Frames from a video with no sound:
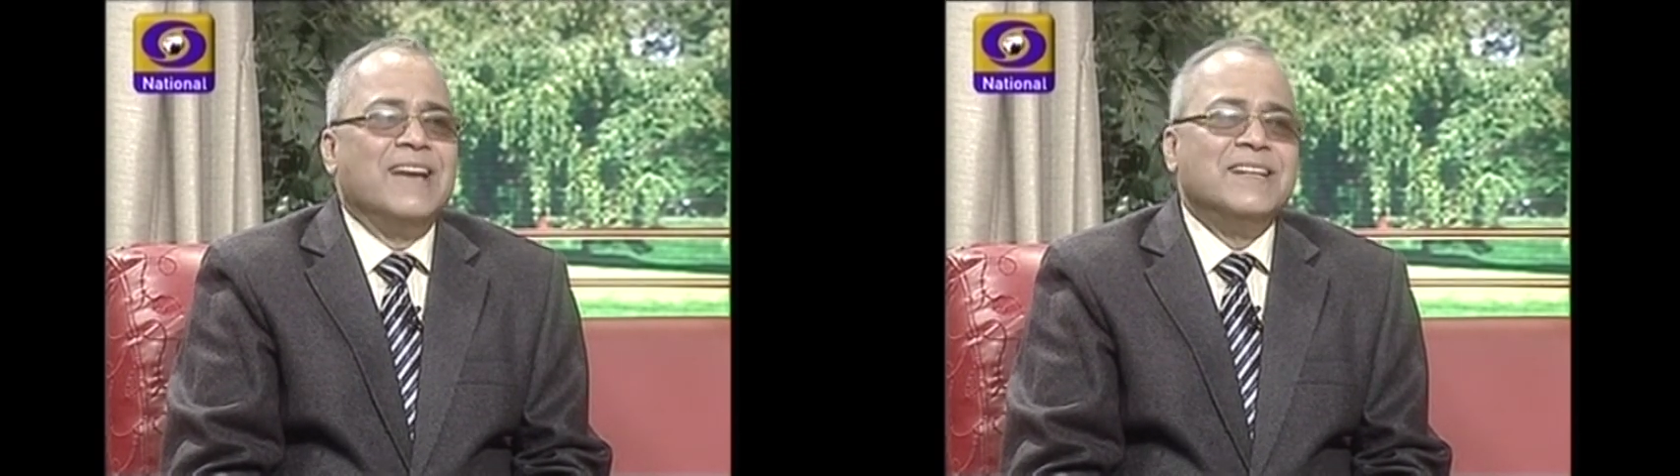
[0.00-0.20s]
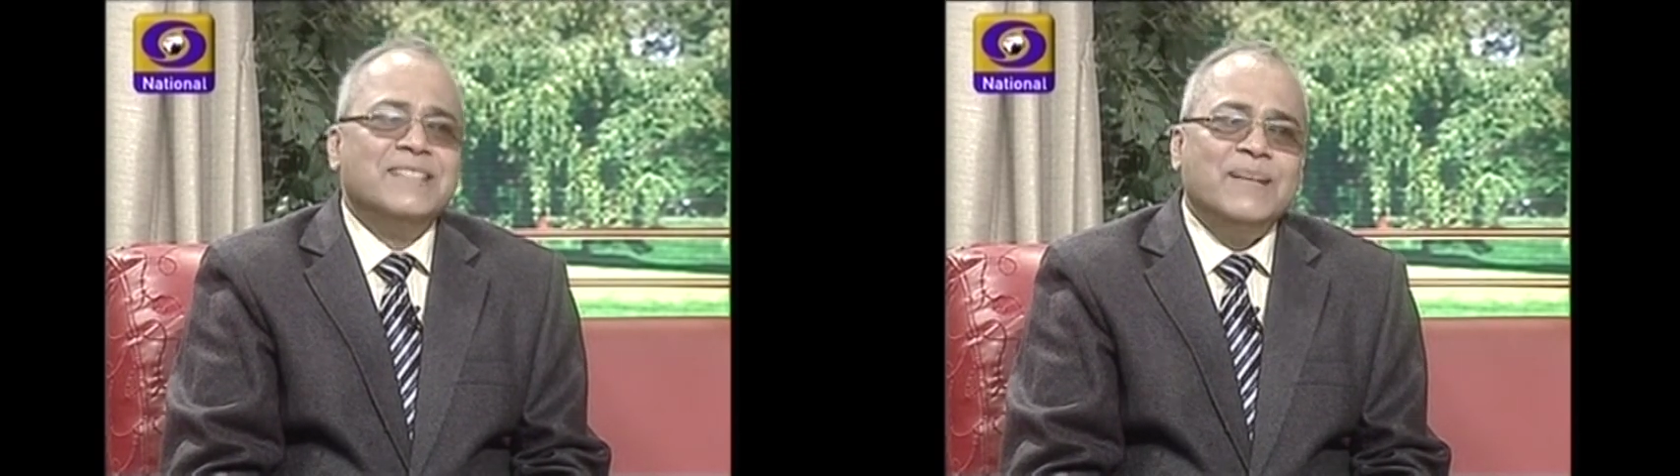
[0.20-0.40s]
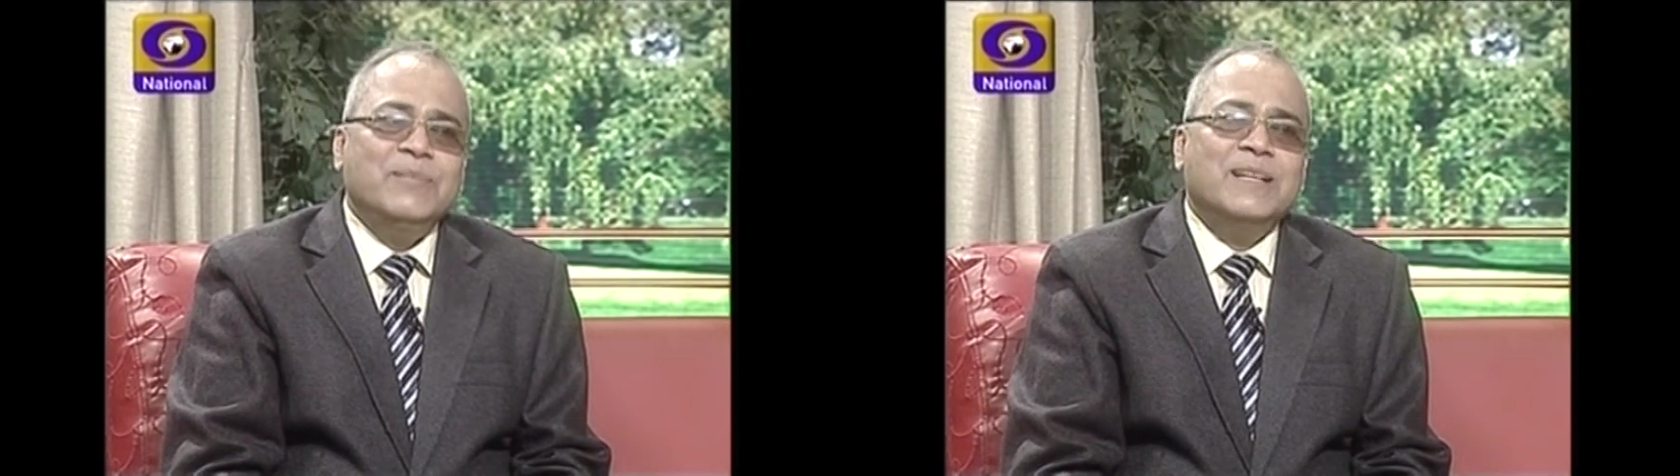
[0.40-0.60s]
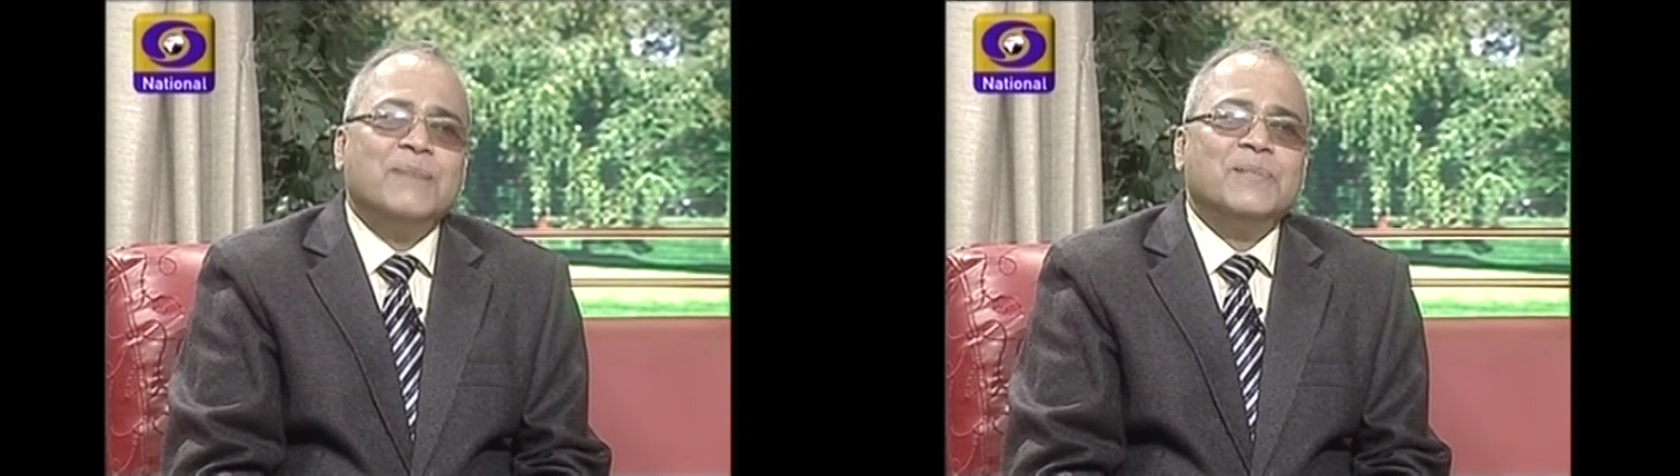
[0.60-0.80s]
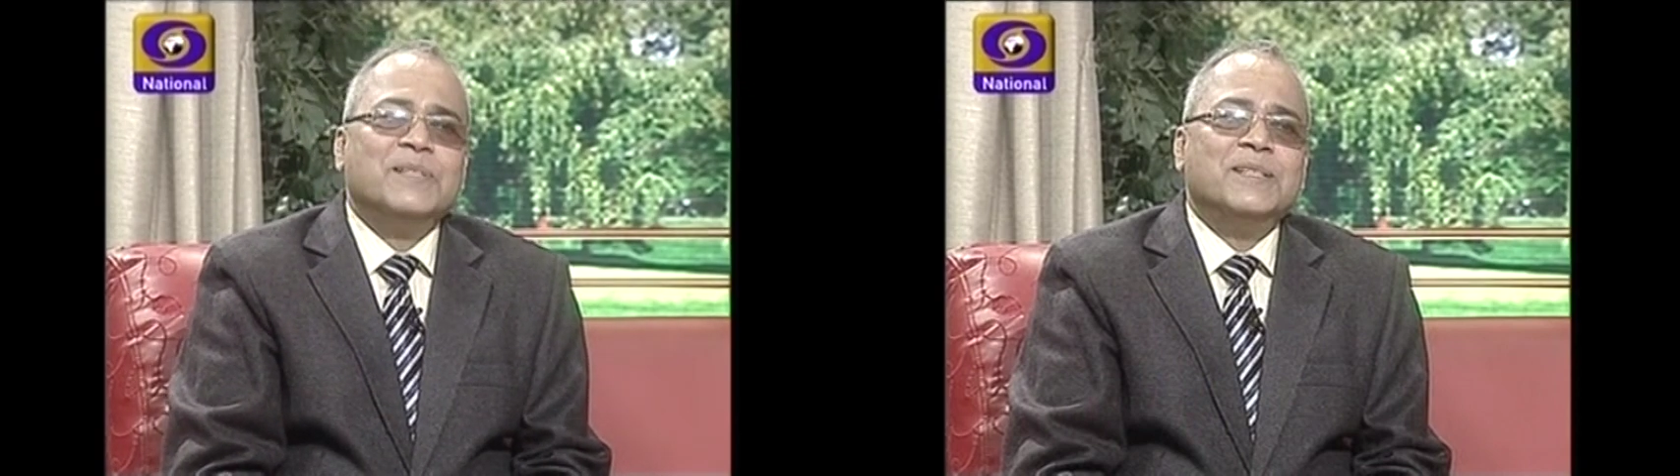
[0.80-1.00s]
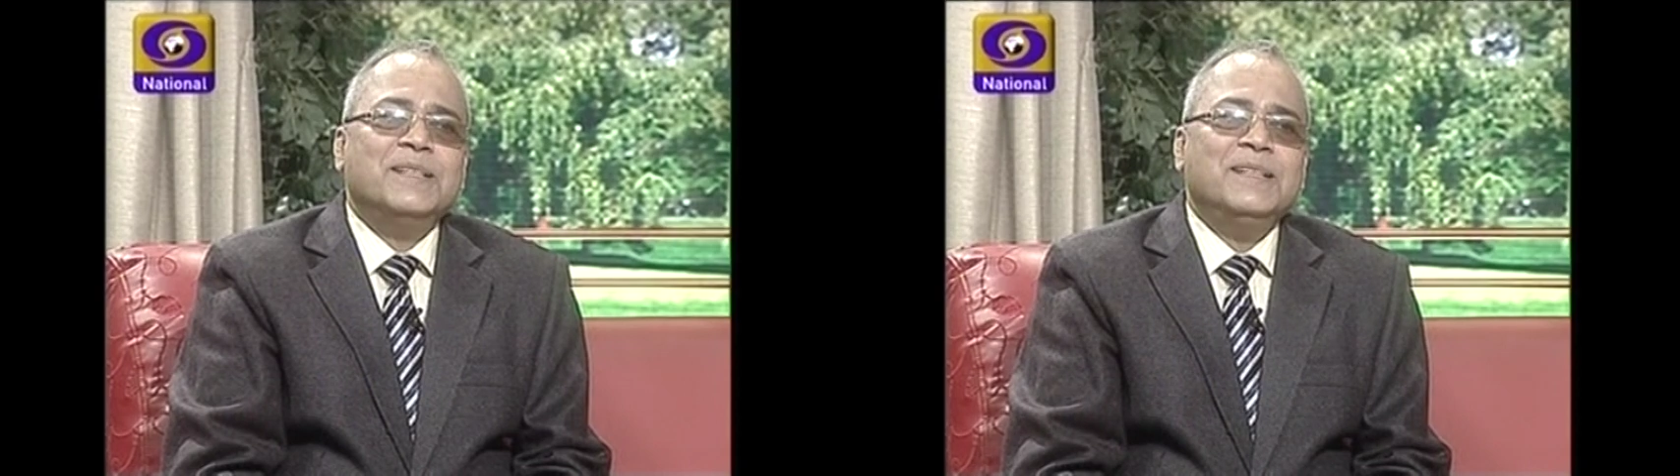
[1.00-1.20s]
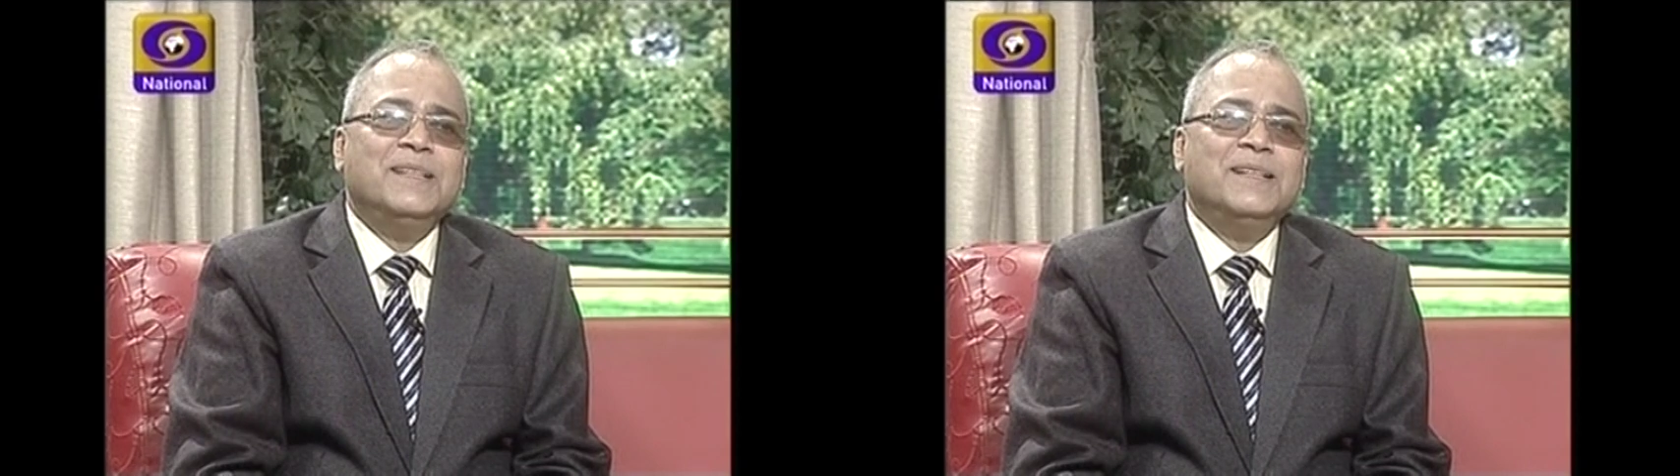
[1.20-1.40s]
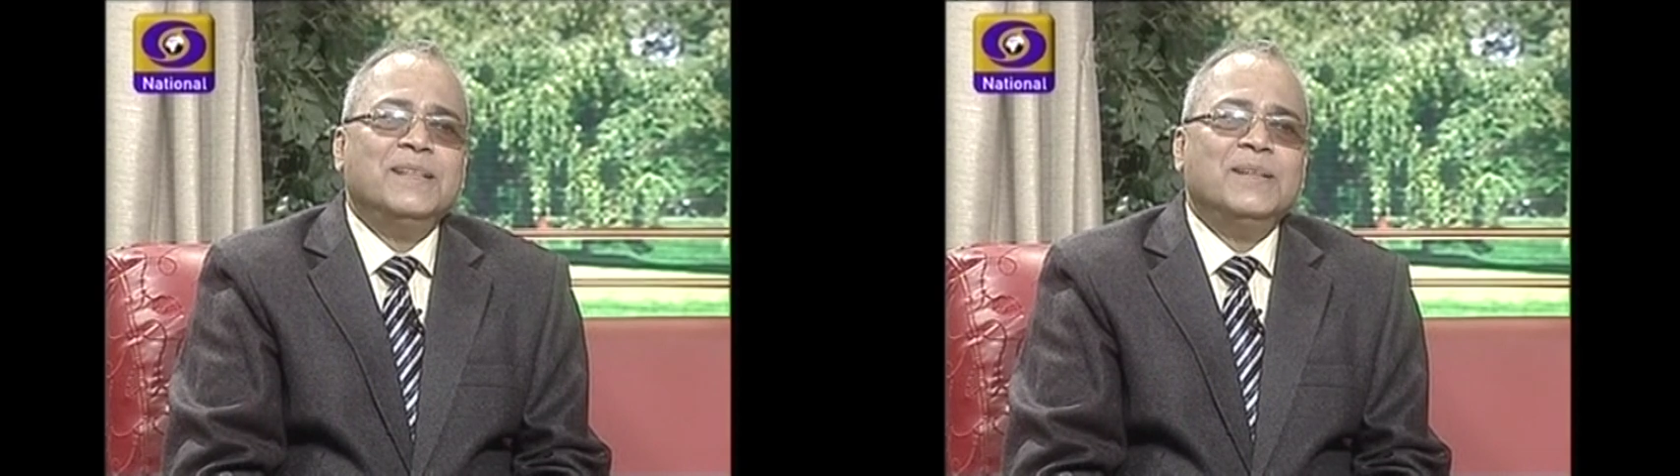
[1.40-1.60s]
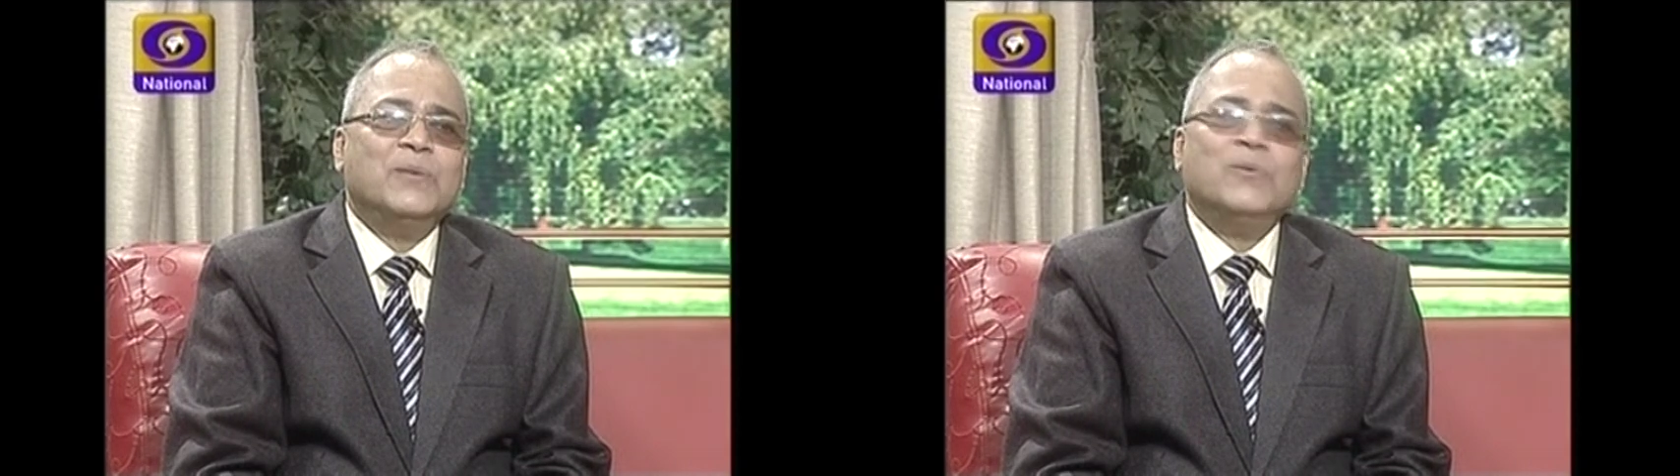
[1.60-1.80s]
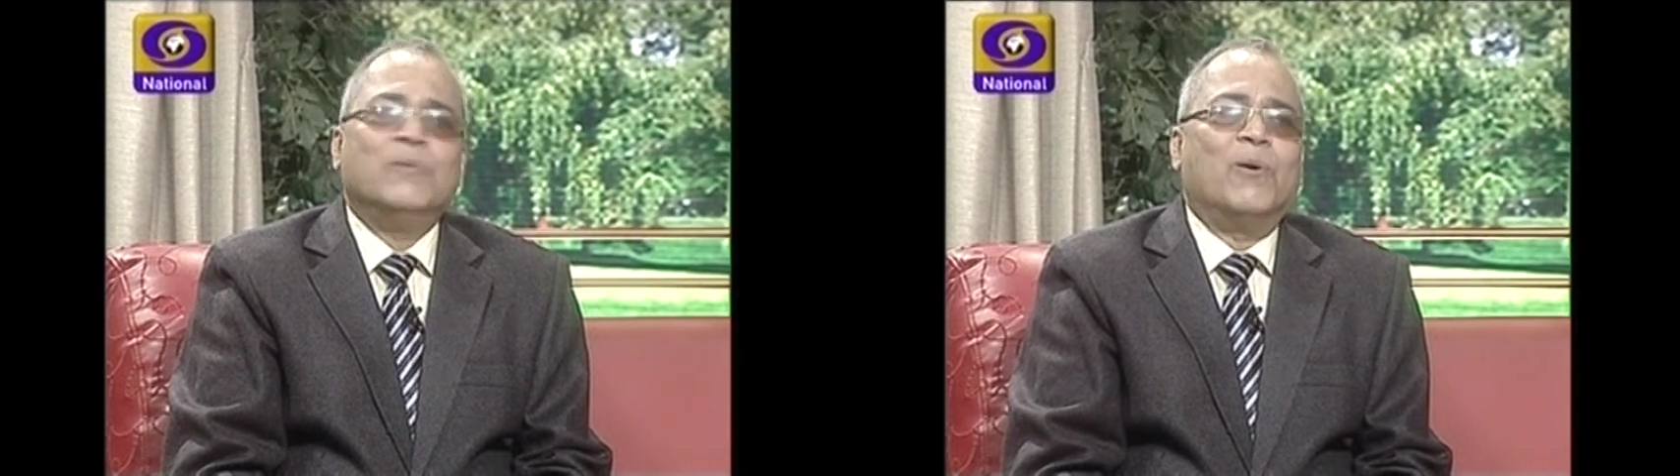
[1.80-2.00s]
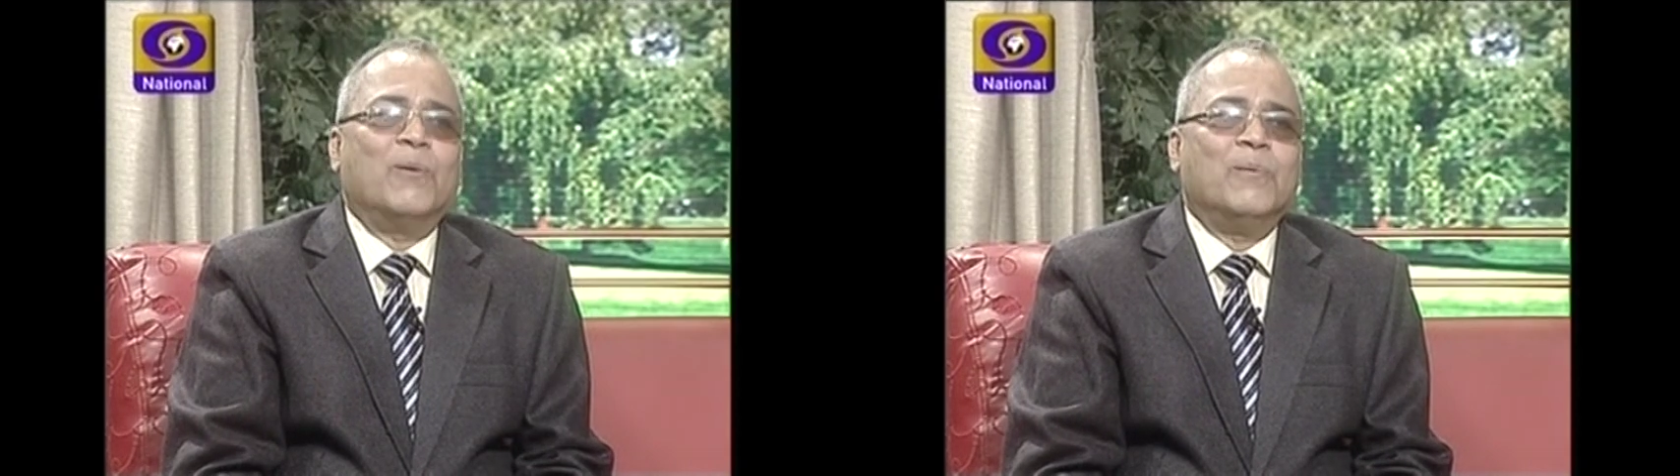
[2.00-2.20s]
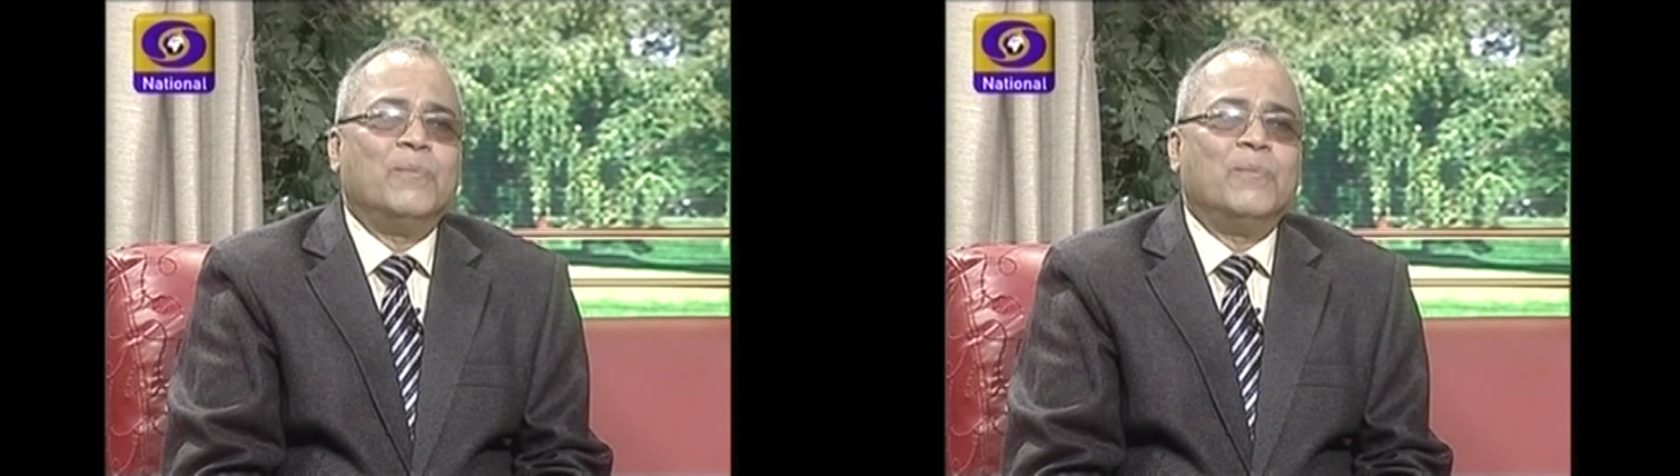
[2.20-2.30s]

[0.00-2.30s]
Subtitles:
reserve the capacity to evolve.